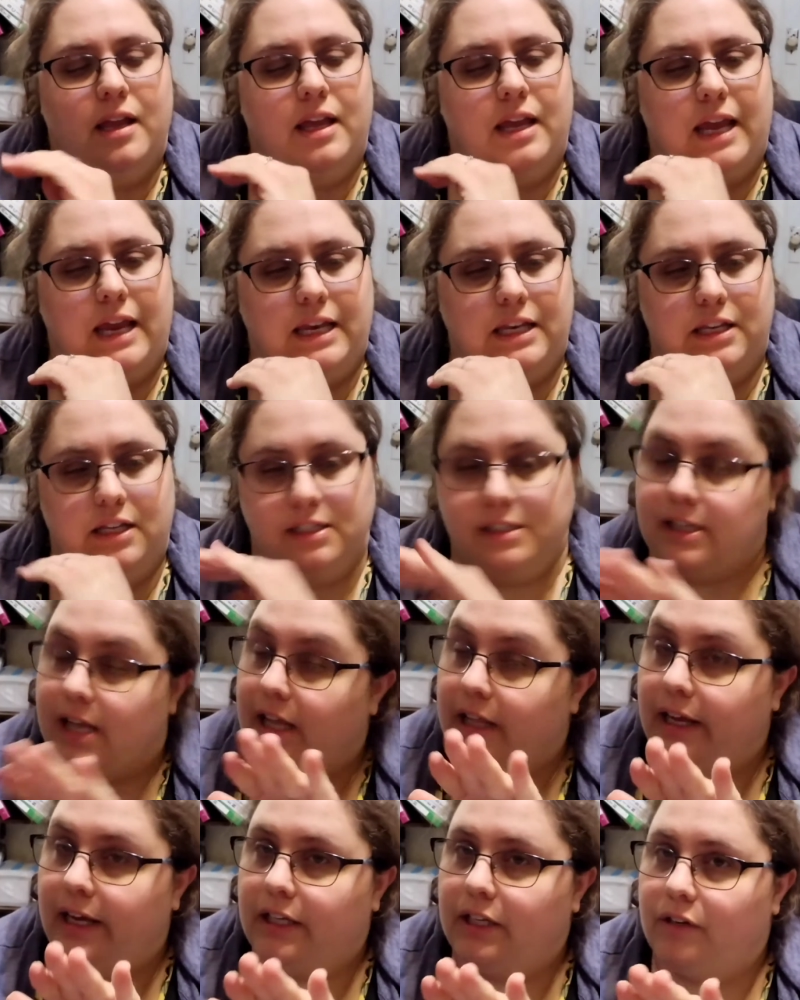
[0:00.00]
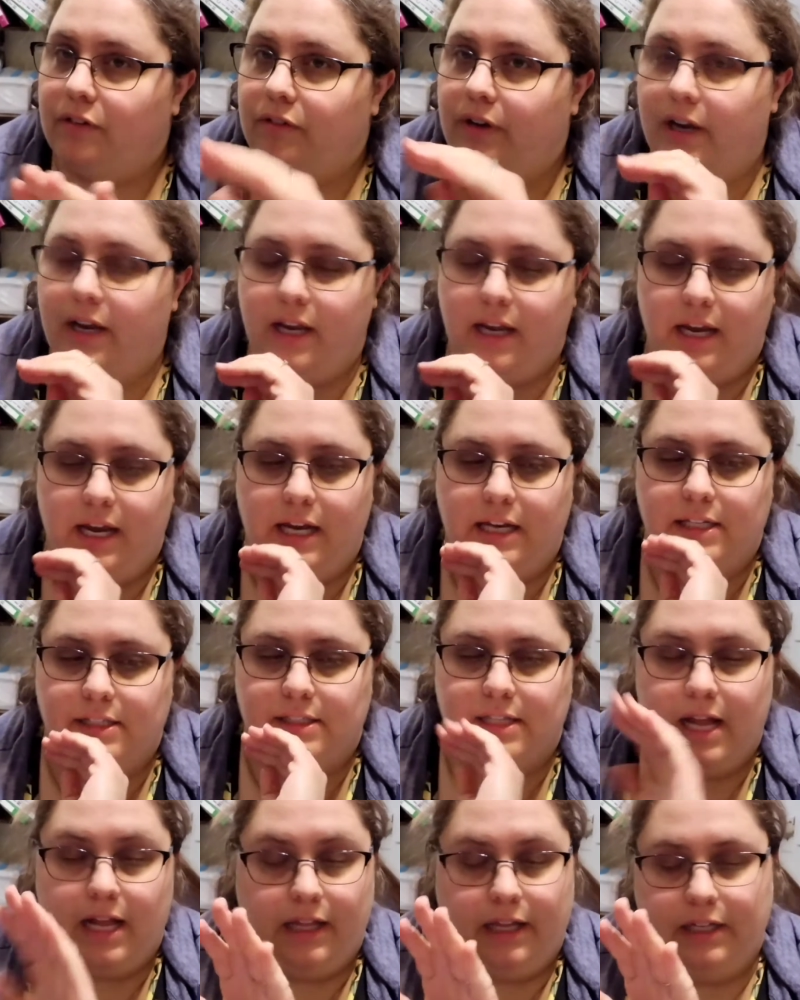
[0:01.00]
He does not like to write. He does
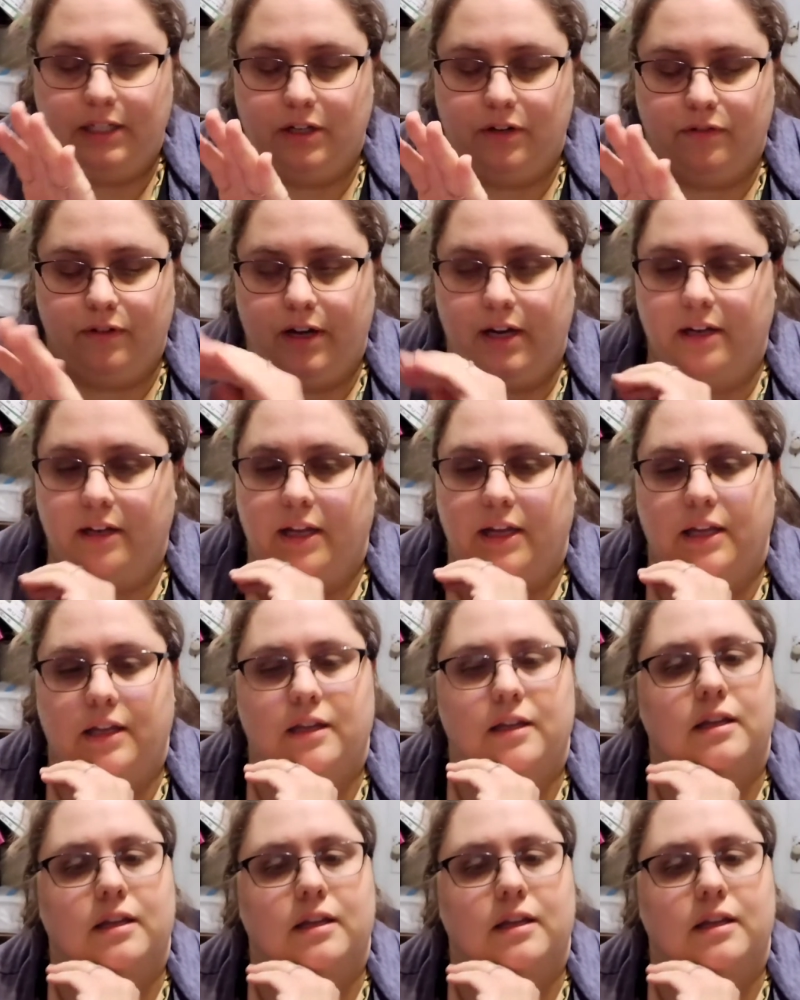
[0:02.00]
not like to read. Like,